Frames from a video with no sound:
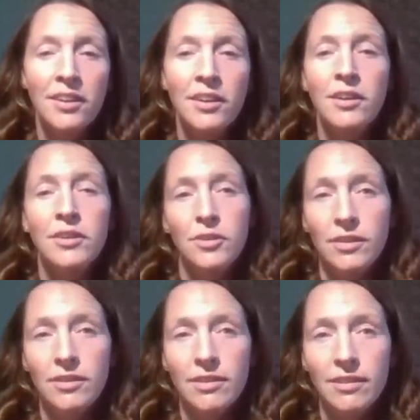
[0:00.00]
So
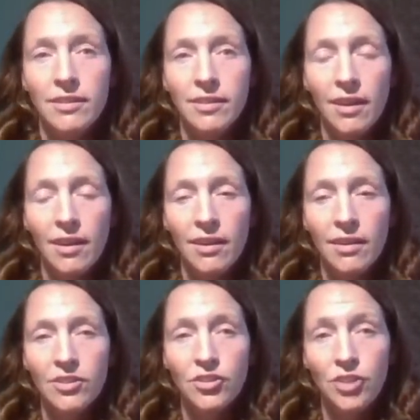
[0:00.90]
this is
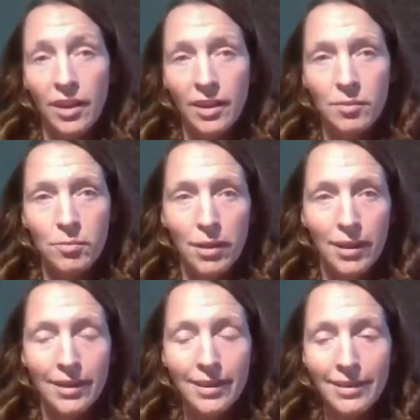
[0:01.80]
a giant
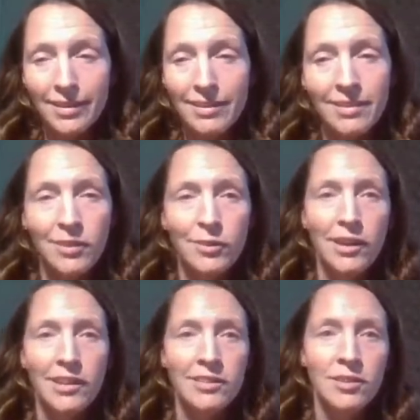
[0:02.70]
planet that's
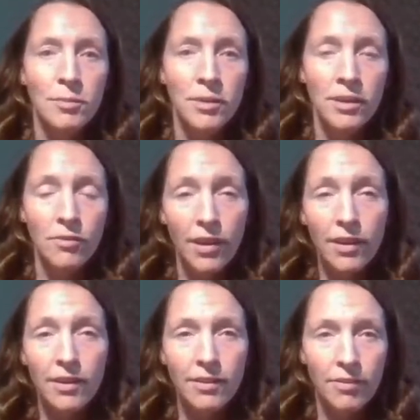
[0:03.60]
theorized to be
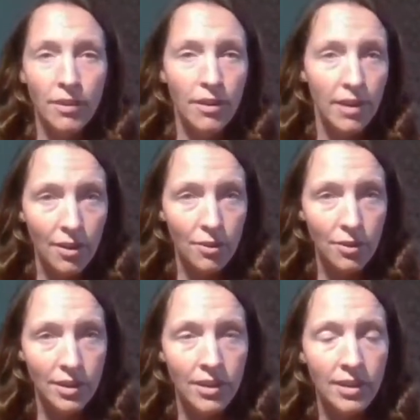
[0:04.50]
very far out
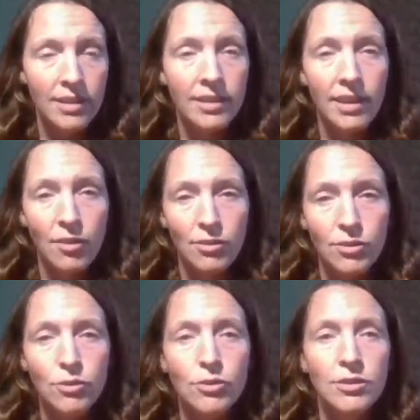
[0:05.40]
in the outer
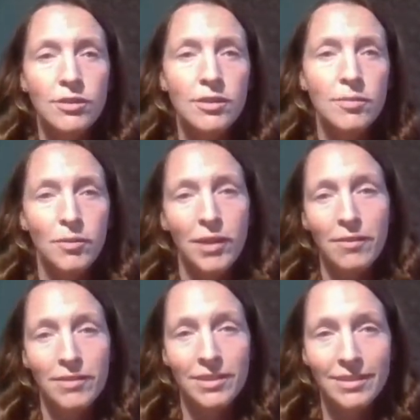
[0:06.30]
solar system that we
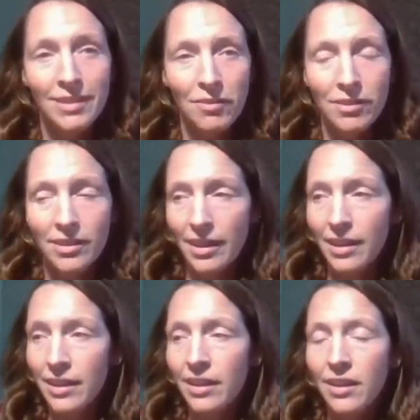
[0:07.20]
haven't discovered yet,
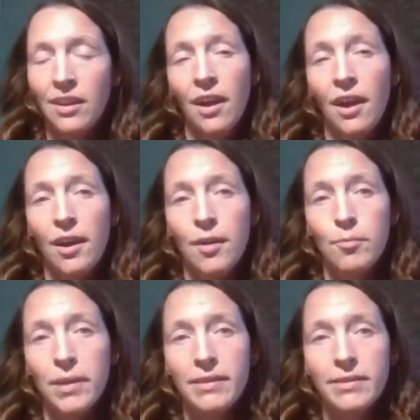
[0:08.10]

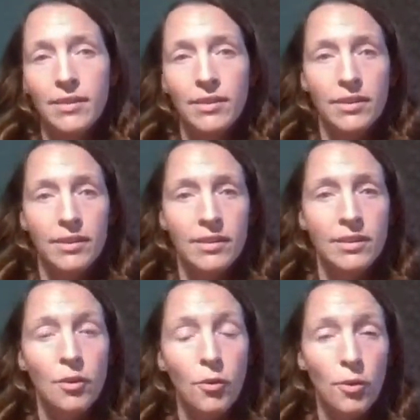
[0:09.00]
based on the
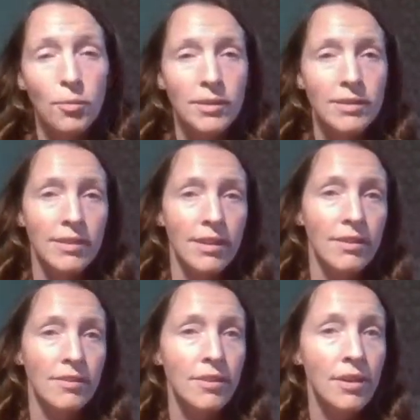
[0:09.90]
orbits
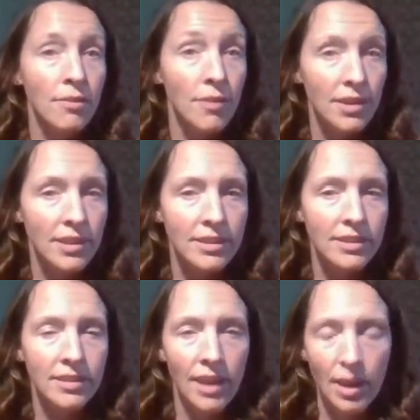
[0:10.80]
of very
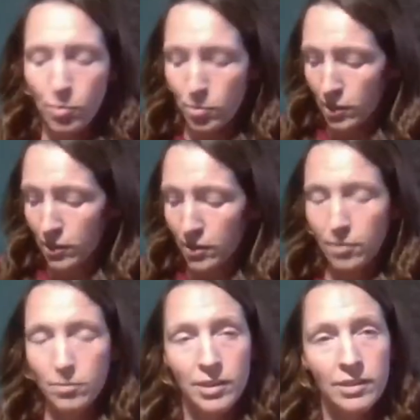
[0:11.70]
distant Kuiper belt
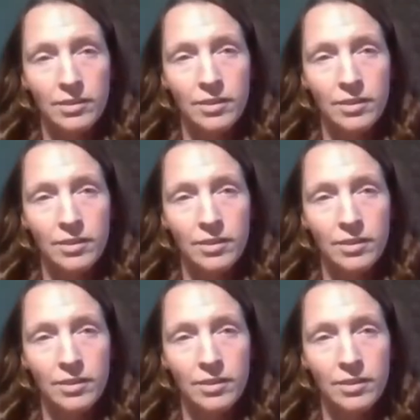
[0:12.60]
objects.